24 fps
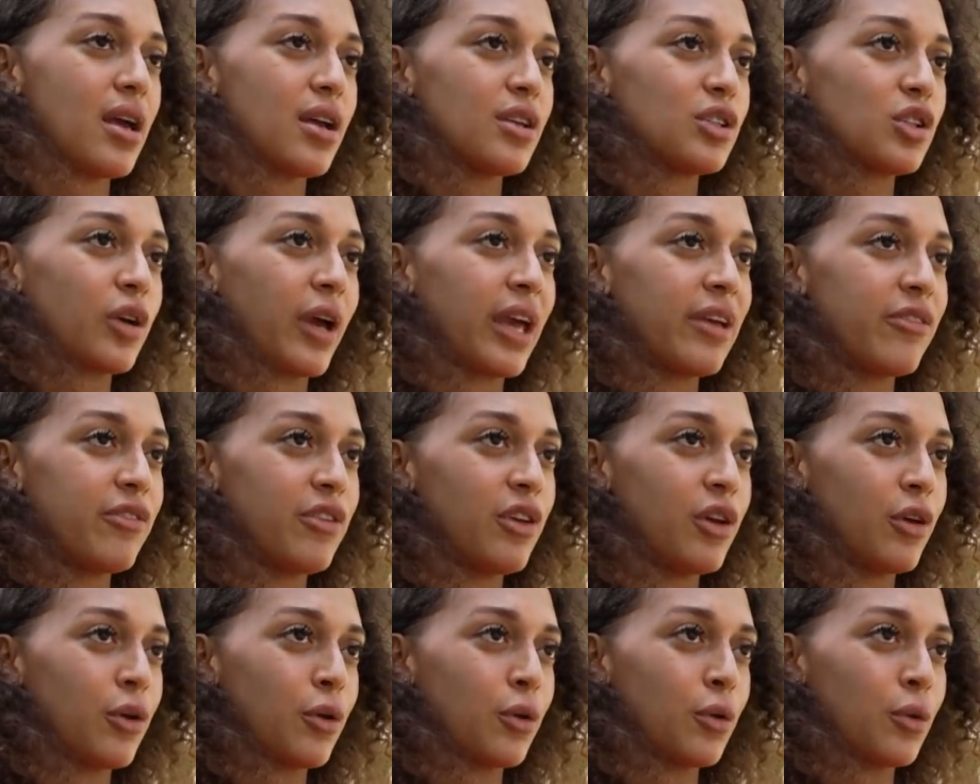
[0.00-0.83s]
So if
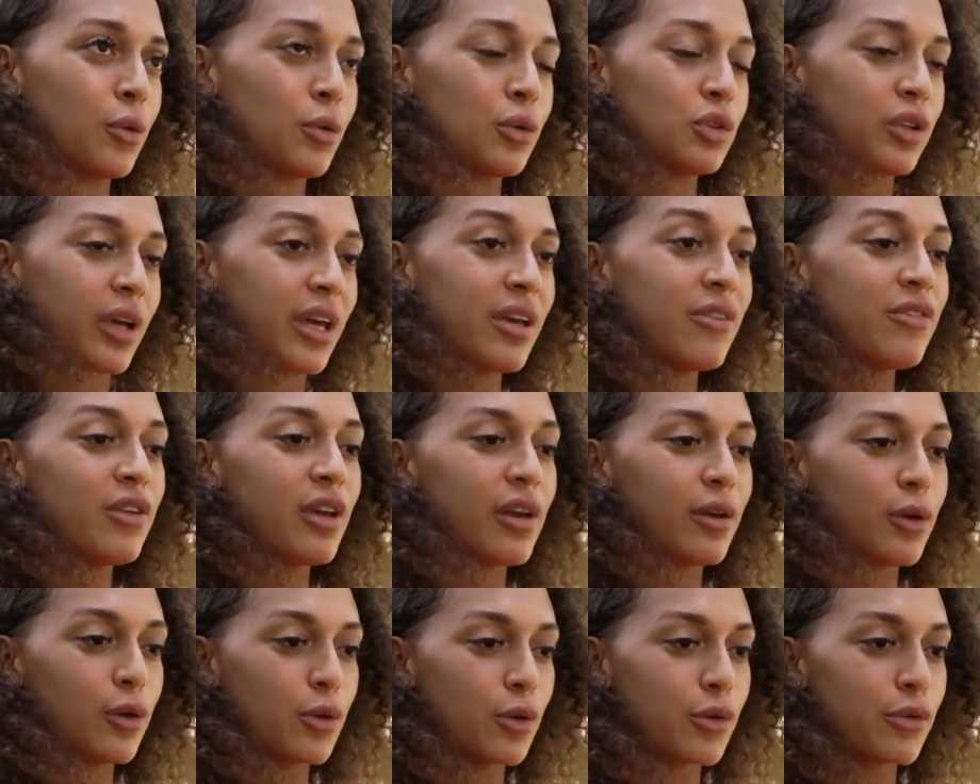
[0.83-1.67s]

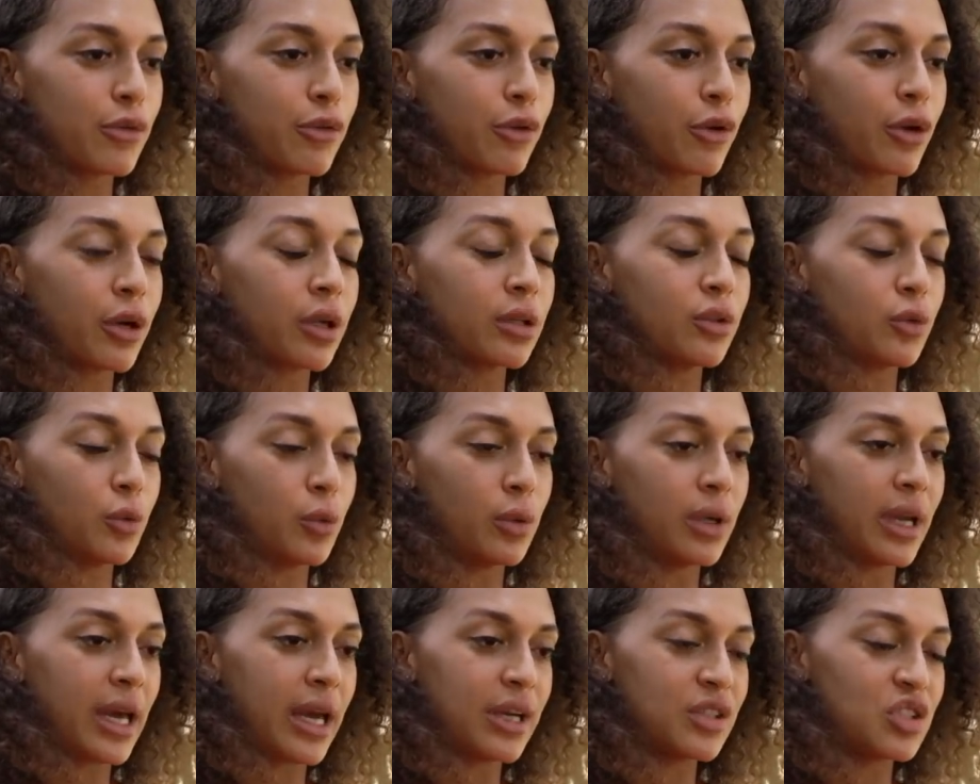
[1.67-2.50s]
you look for a
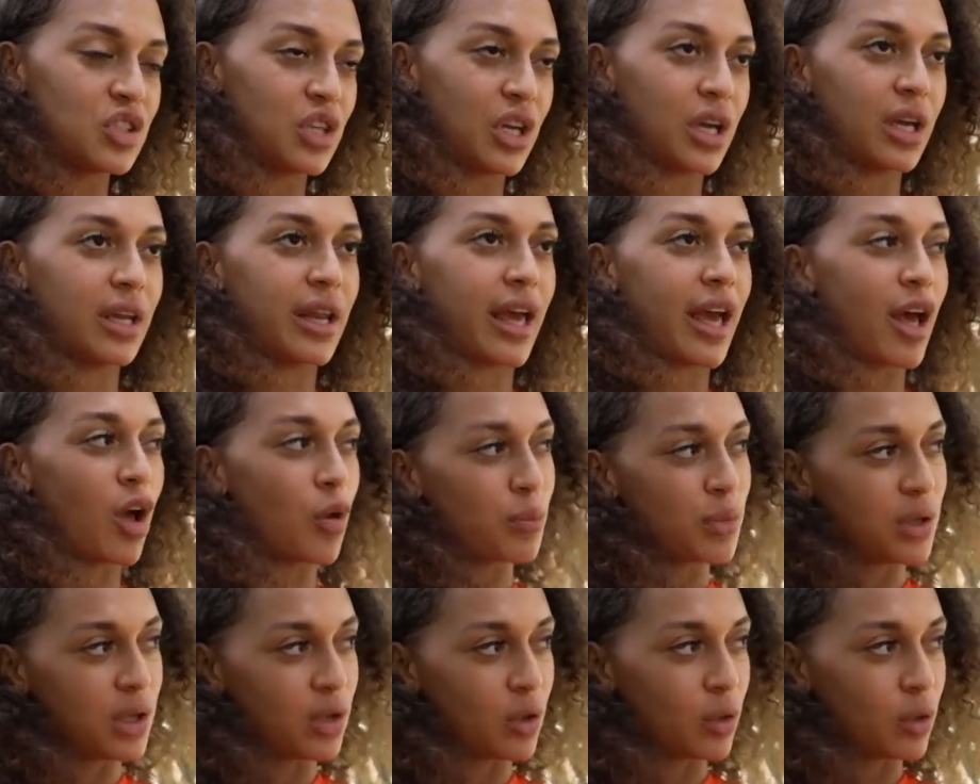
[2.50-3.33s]
doula, she can
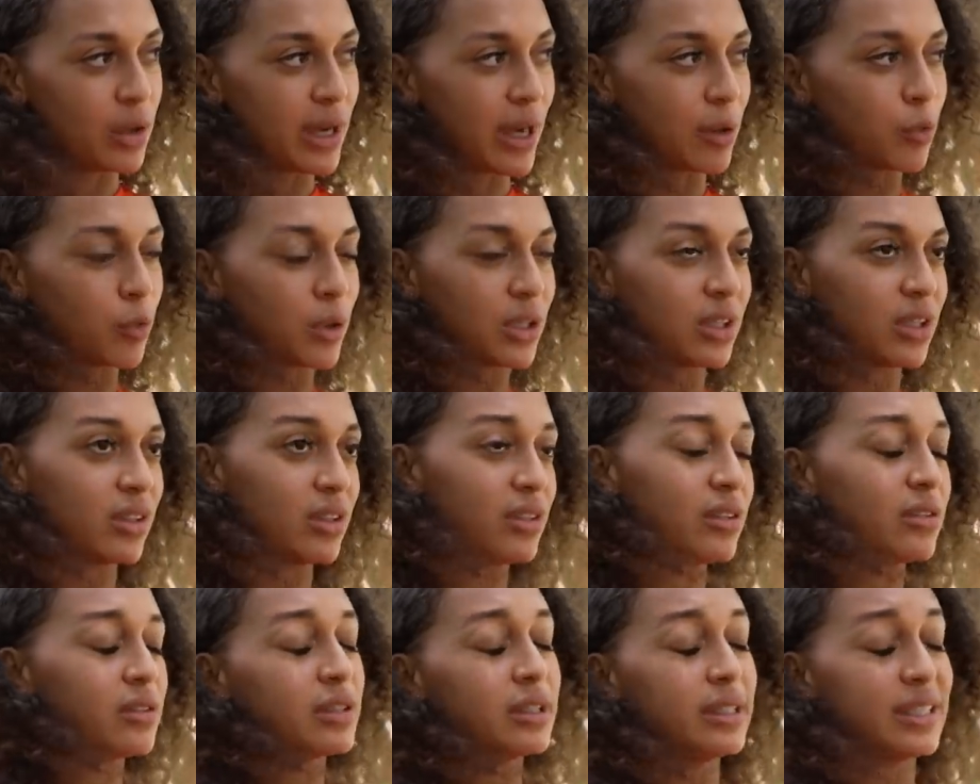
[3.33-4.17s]
help you like with the
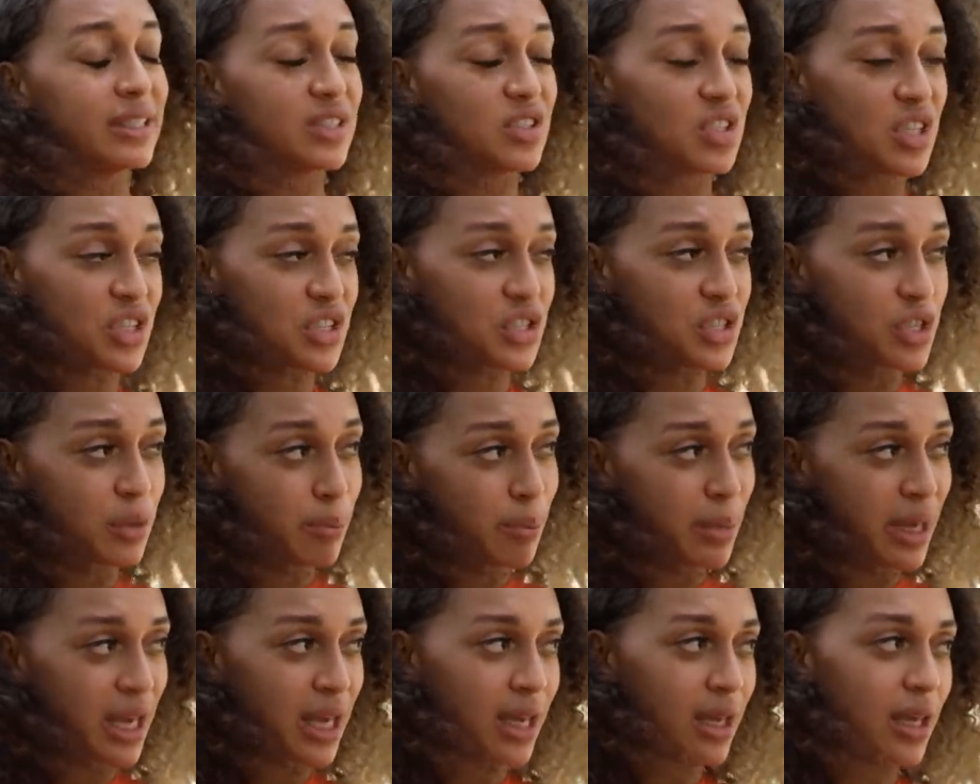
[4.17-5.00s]
decision
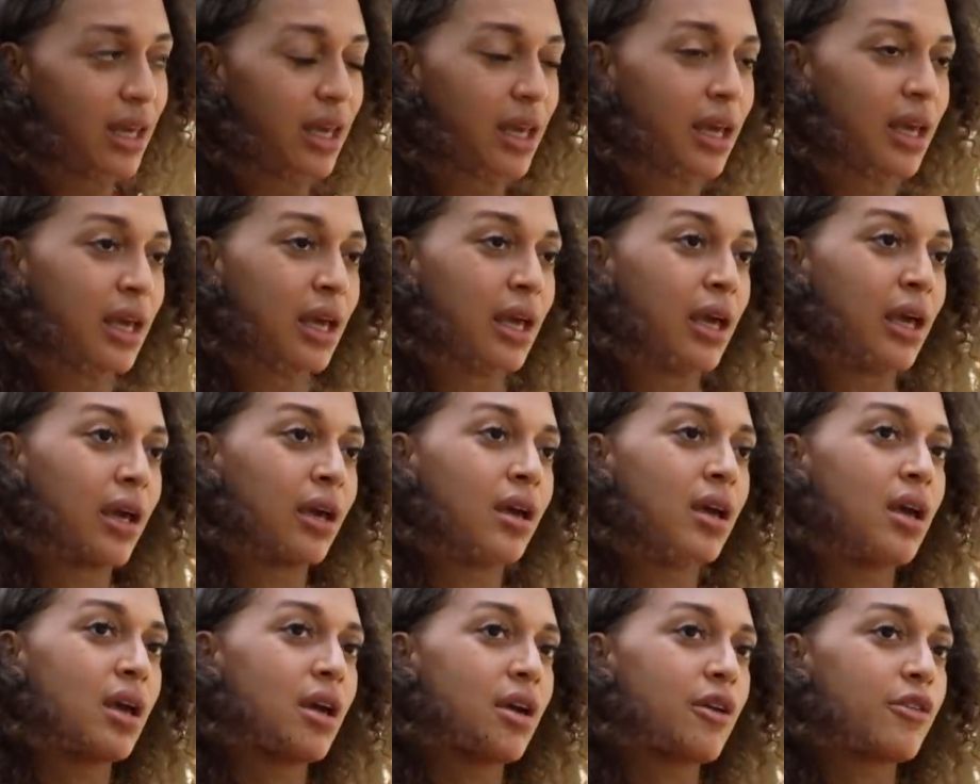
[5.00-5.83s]
making,
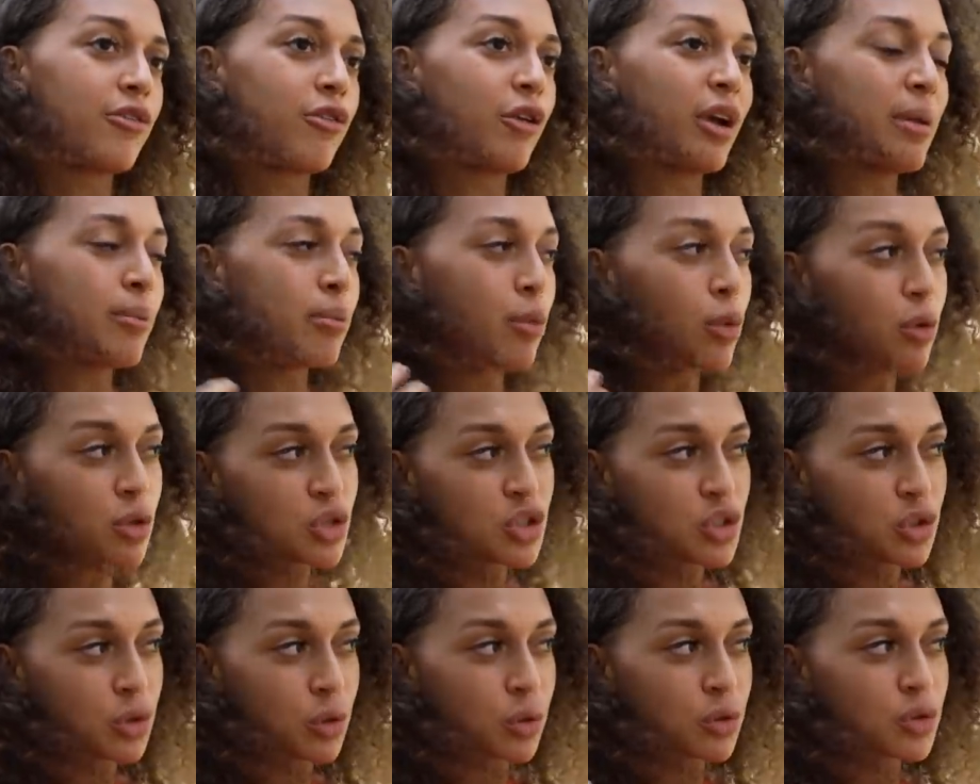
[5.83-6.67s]
for
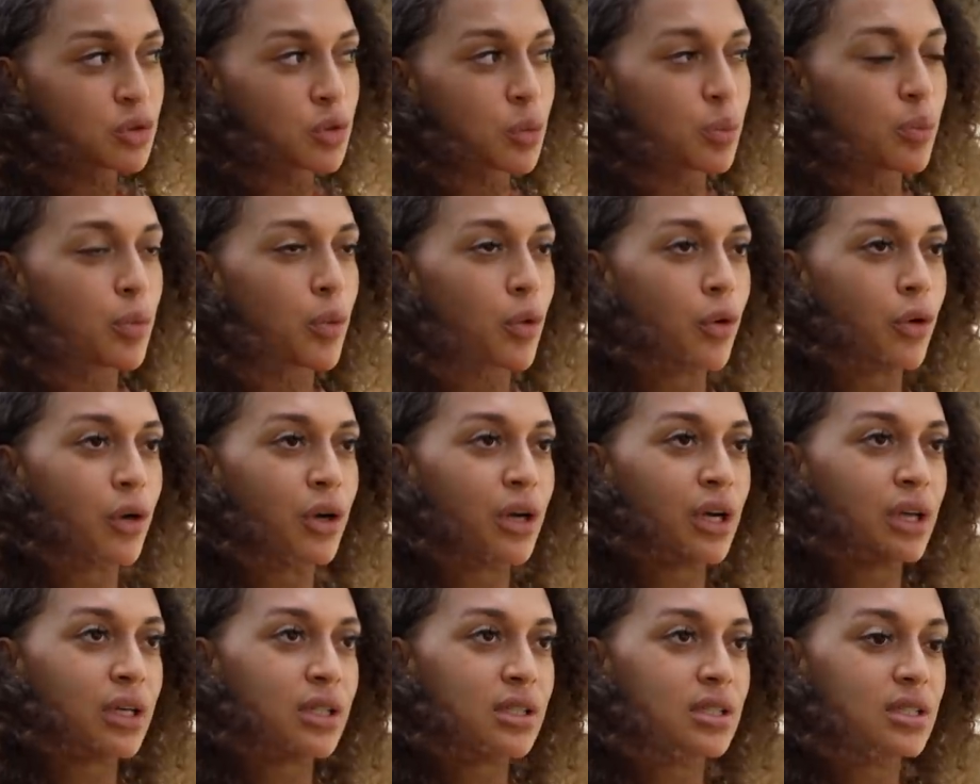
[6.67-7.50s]
emotional
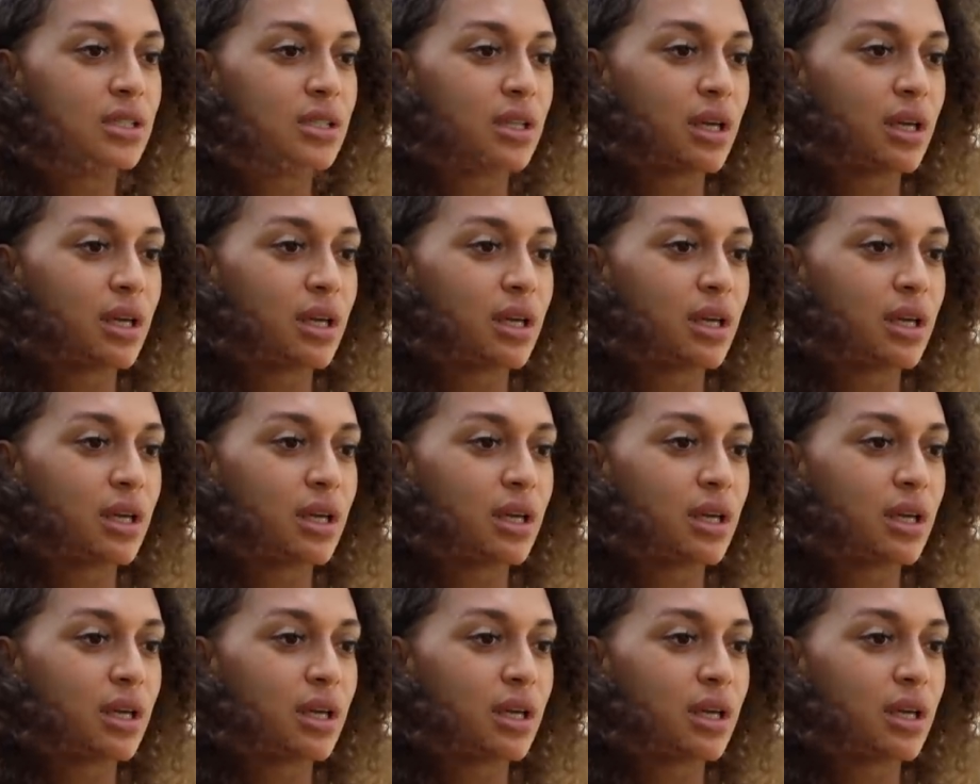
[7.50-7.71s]
support,